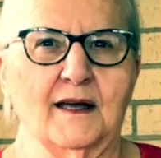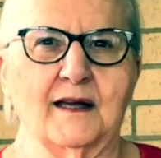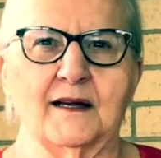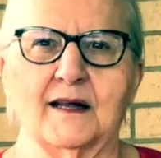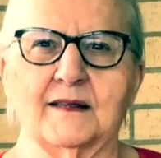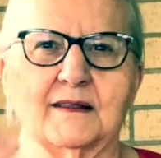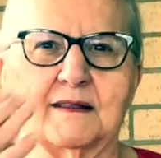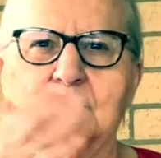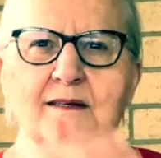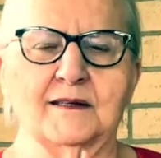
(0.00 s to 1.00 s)
And I
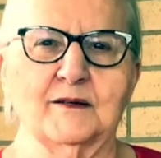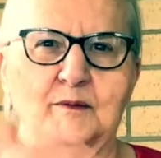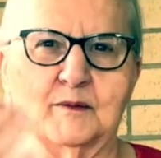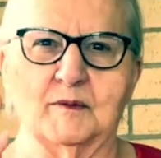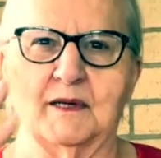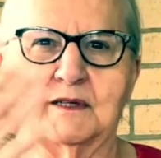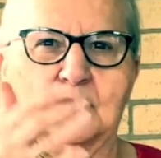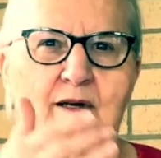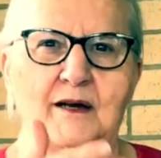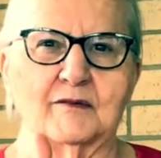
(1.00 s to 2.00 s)
think he went
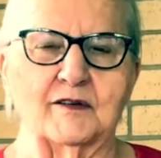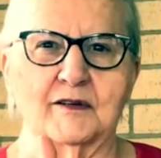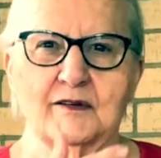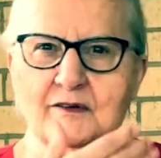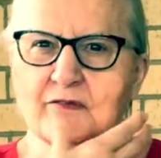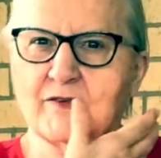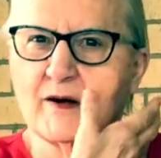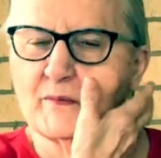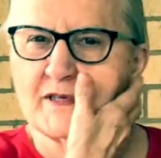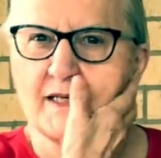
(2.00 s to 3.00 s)
to every
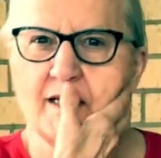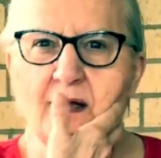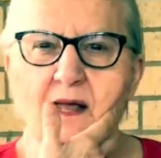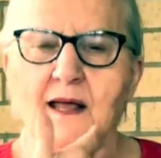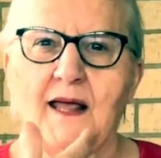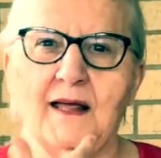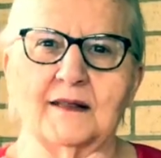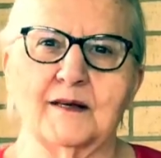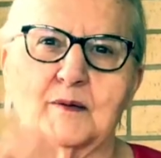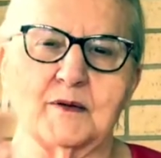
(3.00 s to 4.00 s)
farmstead, and
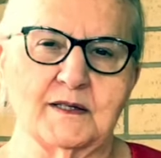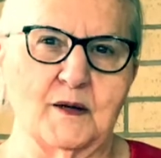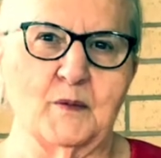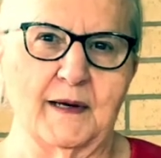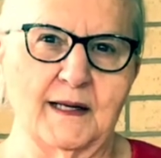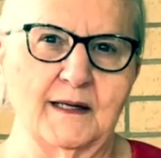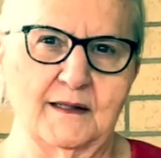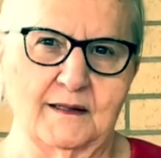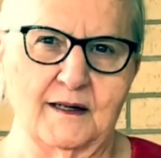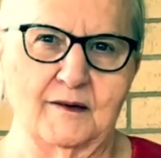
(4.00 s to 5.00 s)
there was a wedding
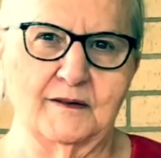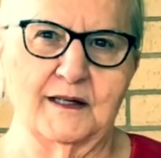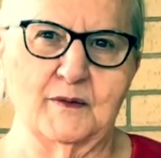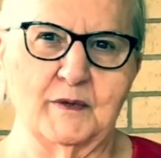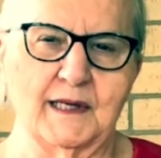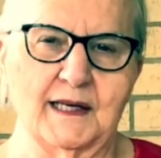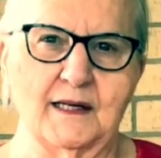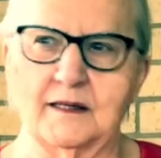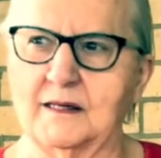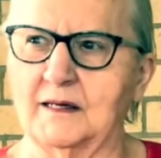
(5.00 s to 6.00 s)
in town that
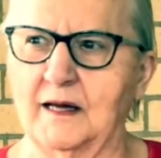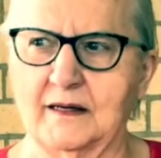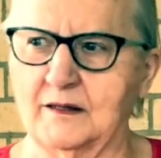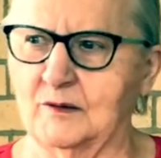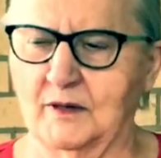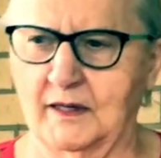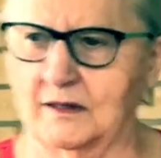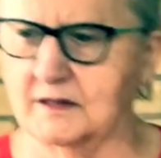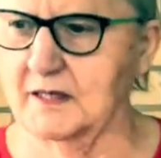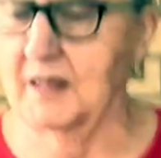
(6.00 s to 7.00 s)
weekend, and I don't know what else,